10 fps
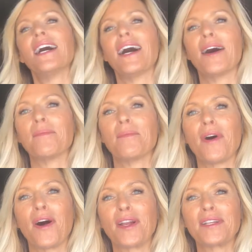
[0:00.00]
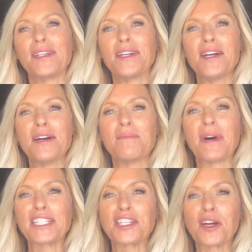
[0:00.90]
on
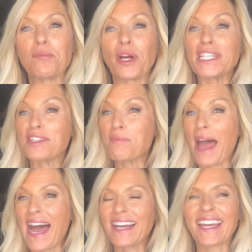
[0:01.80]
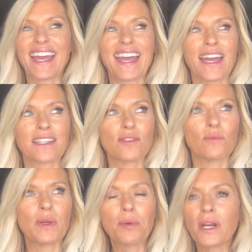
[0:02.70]
my show, Brenda's Back, and
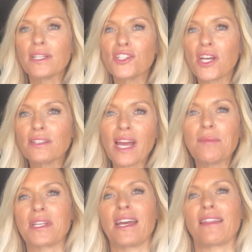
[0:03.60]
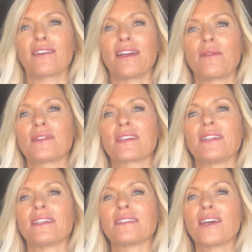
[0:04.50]
we were gonna share time together, and I was
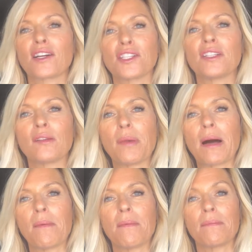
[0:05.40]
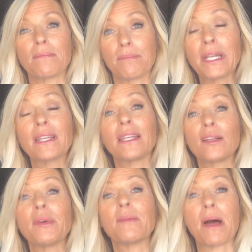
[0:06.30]
gonna talk to you a
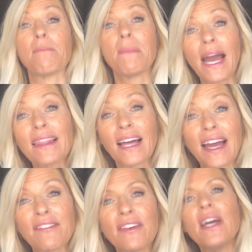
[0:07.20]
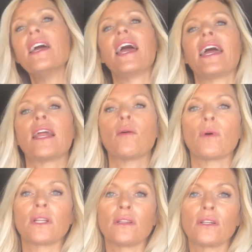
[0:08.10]
little bit about my life, and I
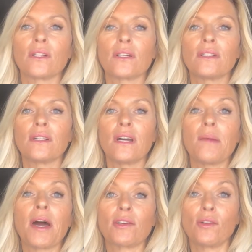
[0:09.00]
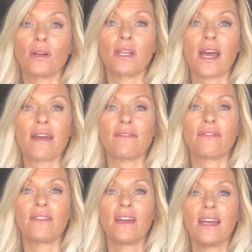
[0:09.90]
wanna learn about your
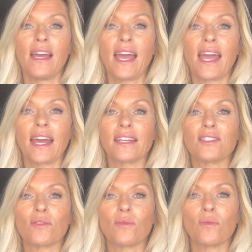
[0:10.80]
life and